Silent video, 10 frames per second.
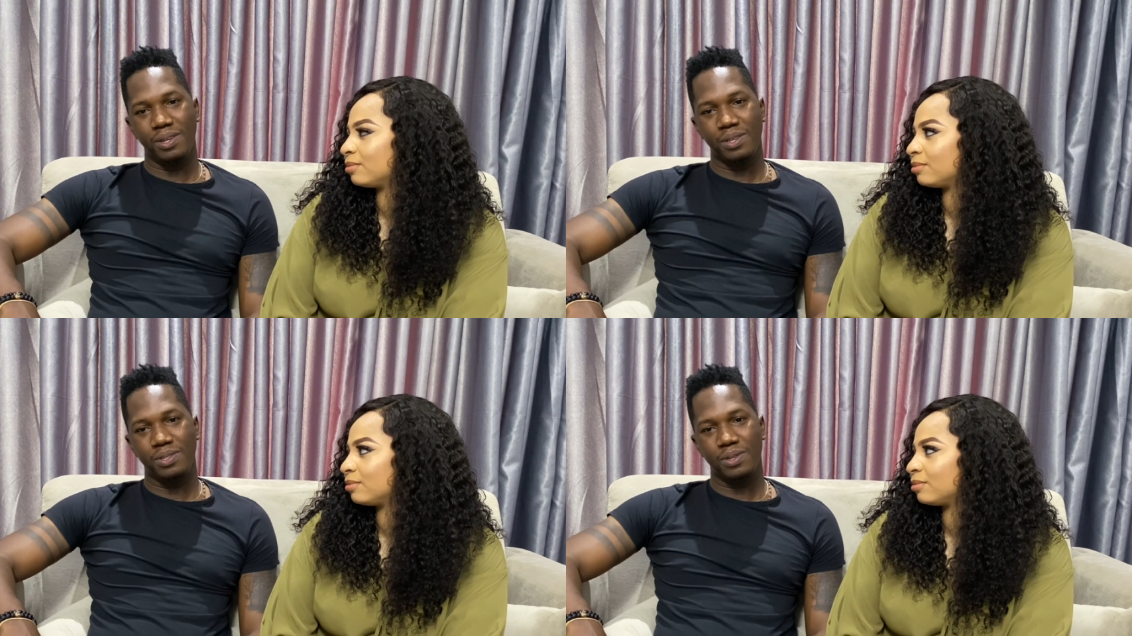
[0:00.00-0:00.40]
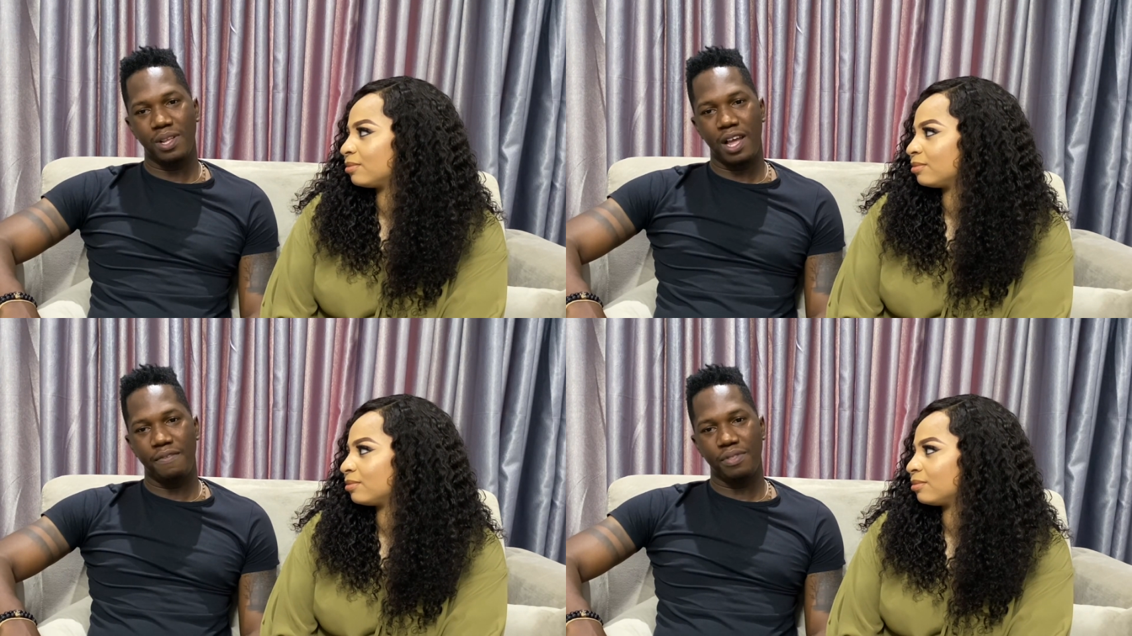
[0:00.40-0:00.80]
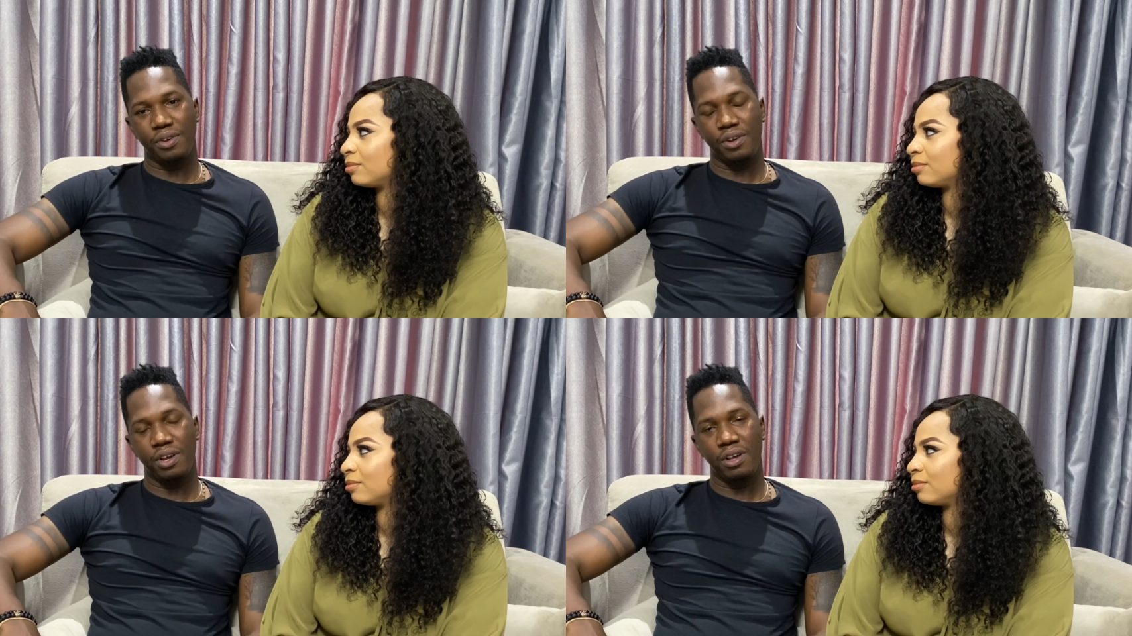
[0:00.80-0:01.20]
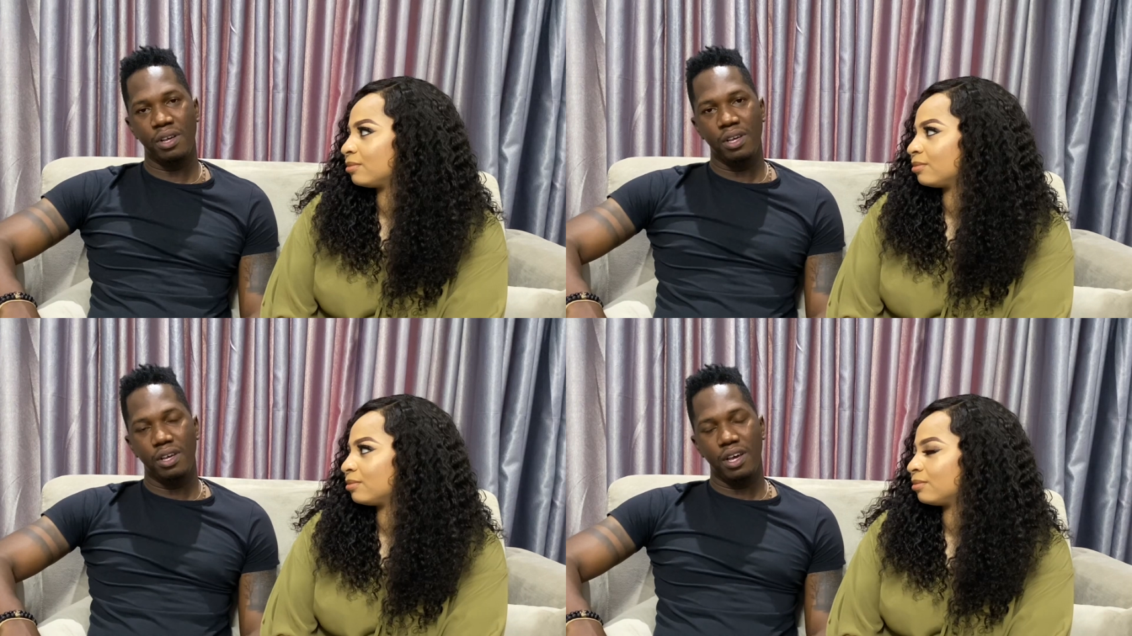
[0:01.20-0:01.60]
Speaker 1: sought after
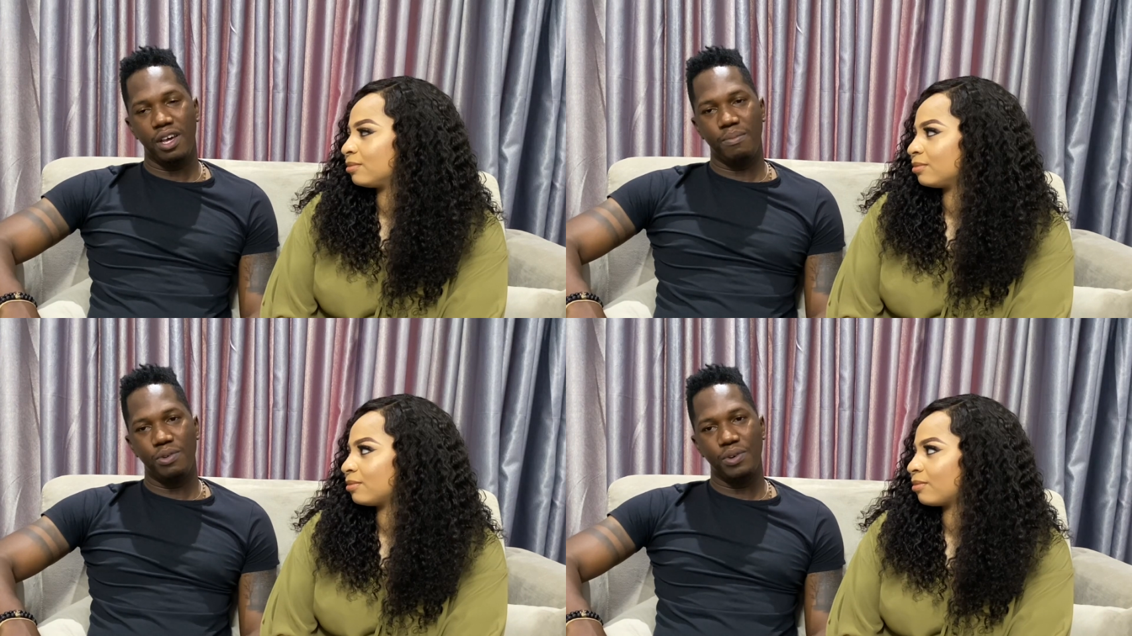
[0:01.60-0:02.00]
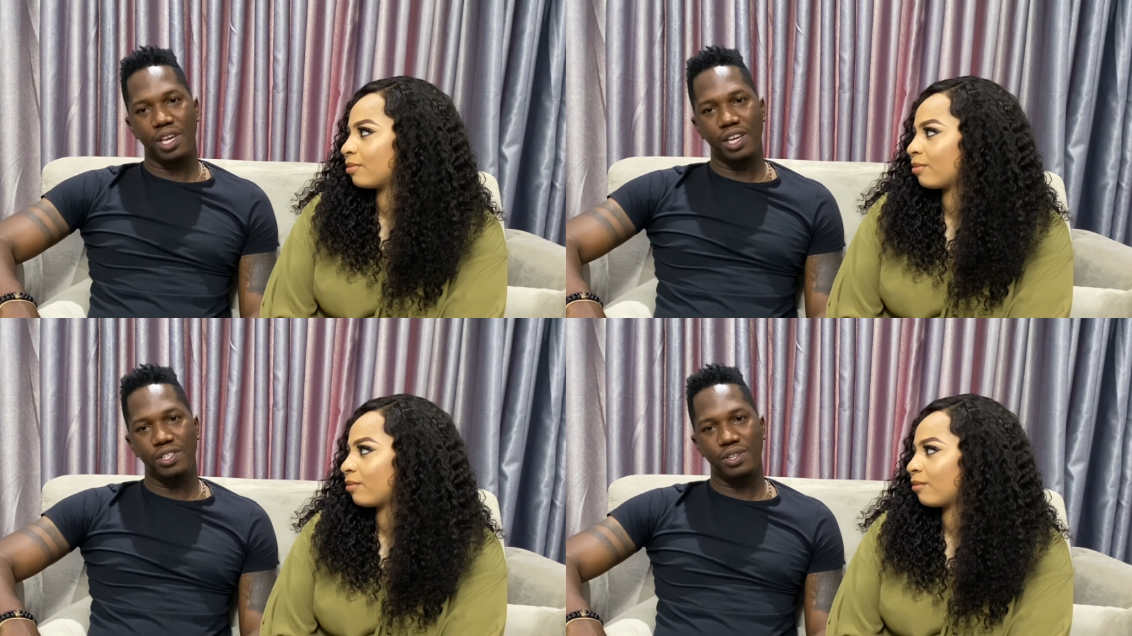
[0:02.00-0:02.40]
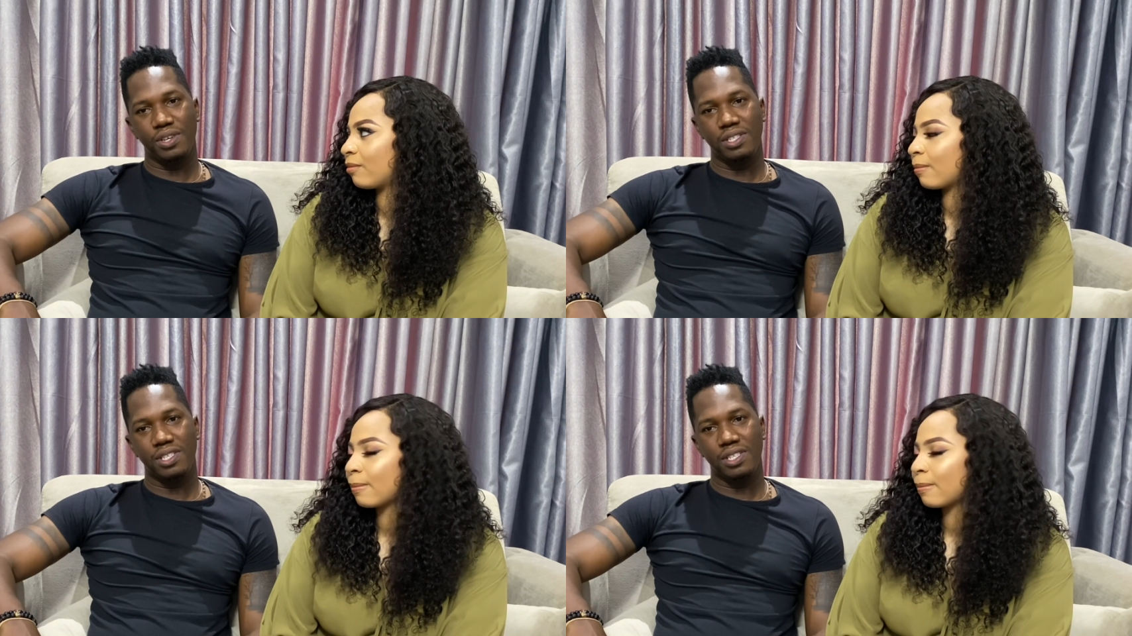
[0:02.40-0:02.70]
um, locations.